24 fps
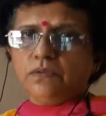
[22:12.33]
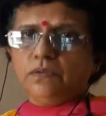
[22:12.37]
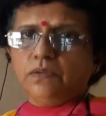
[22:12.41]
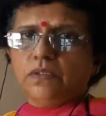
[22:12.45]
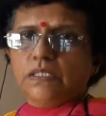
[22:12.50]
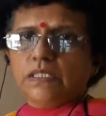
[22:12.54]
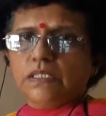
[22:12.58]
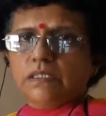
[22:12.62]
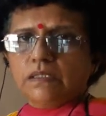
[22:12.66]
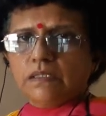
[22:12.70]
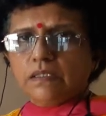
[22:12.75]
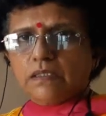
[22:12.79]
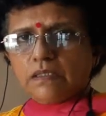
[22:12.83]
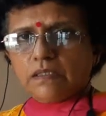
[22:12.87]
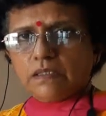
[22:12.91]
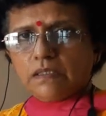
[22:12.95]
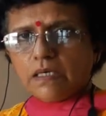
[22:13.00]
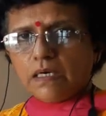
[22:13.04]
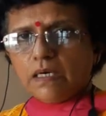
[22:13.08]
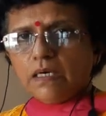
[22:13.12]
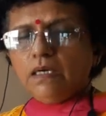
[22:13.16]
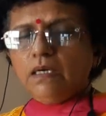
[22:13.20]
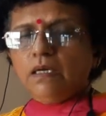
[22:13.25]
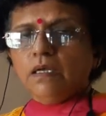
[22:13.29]
to return
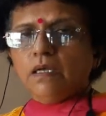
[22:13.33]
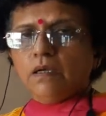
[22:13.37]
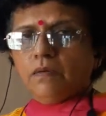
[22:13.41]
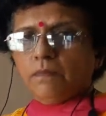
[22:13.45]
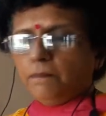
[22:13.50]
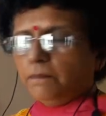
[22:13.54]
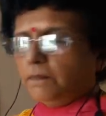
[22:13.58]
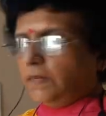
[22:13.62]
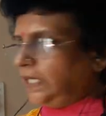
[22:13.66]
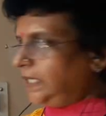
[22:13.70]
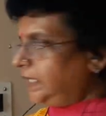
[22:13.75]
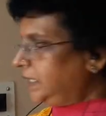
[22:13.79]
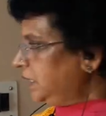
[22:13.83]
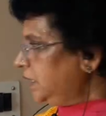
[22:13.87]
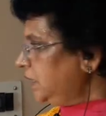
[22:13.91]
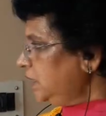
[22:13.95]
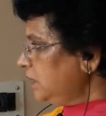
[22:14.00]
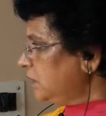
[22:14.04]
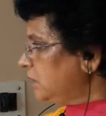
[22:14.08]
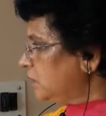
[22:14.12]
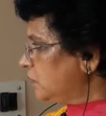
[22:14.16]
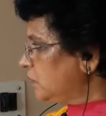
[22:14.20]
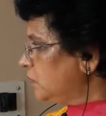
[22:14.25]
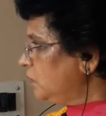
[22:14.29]
the
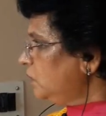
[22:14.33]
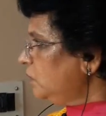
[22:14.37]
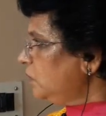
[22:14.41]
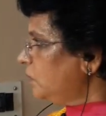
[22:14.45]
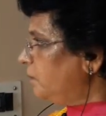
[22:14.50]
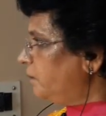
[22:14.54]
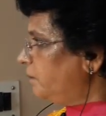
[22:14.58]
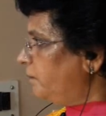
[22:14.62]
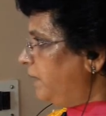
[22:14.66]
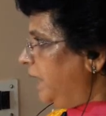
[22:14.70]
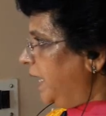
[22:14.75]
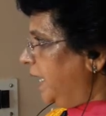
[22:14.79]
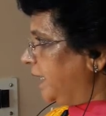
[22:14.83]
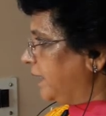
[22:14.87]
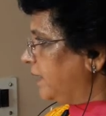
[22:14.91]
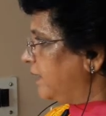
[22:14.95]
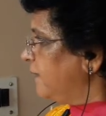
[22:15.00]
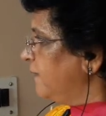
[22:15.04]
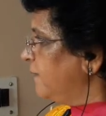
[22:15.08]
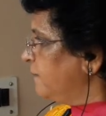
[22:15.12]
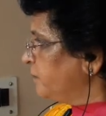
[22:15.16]
money to bank.